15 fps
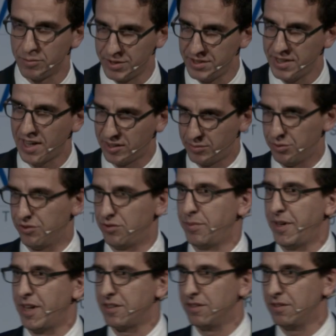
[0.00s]
a tax
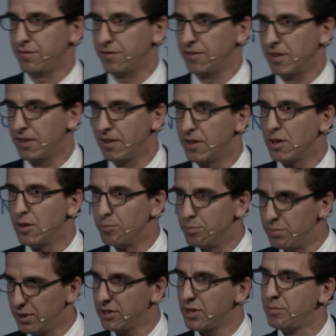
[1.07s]
perspective,
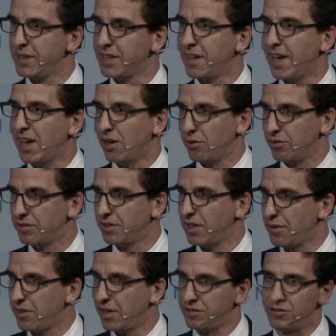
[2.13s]
build a bigger house,
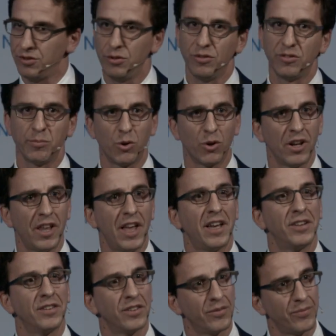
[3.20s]
and thus use more
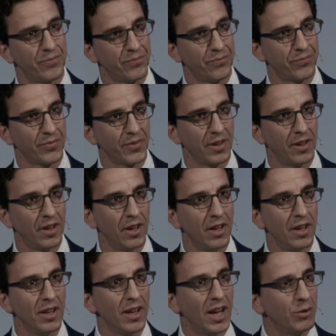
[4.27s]
land.
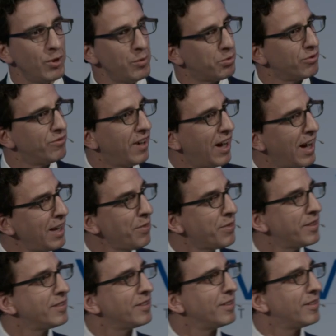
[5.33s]
And we provide
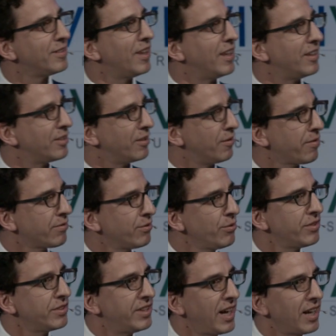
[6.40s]
this incentive through
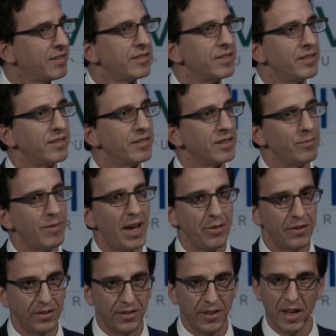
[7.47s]
the tax system at
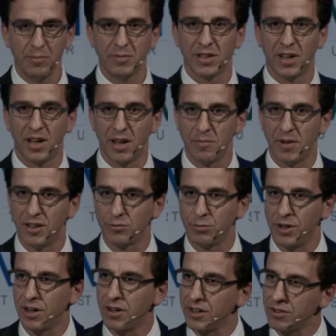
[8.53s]
the same time as
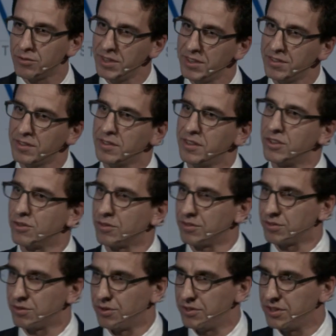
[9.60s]
we are increasingly
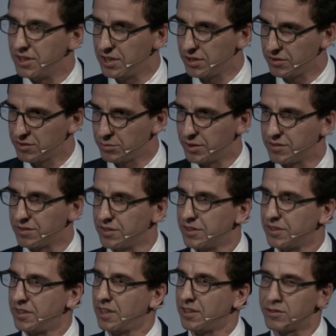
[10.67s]
concerned here in
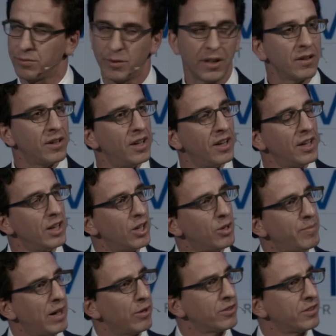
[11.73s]
Switzerland and elsewhere
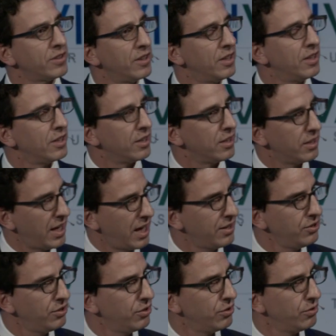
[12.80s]
about
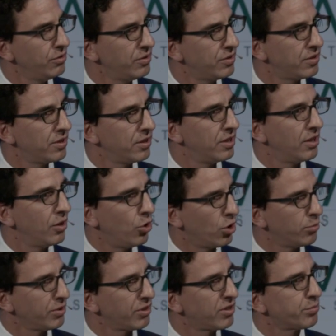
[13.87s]
land use,
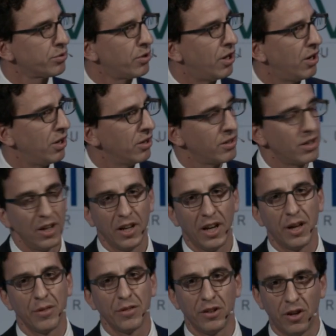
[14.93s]
urban sprawl,
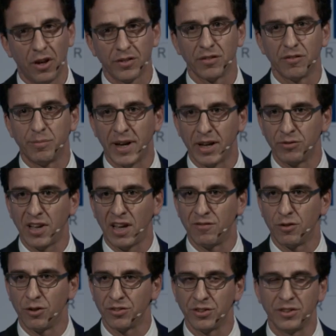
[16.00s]
and the loss of
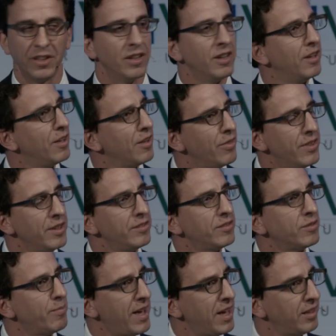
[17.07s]
biodiversity.
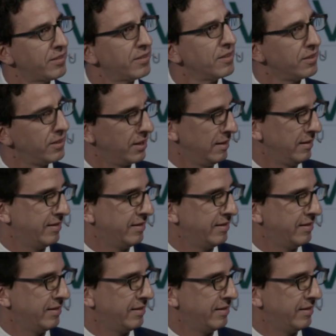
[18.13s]
This makes little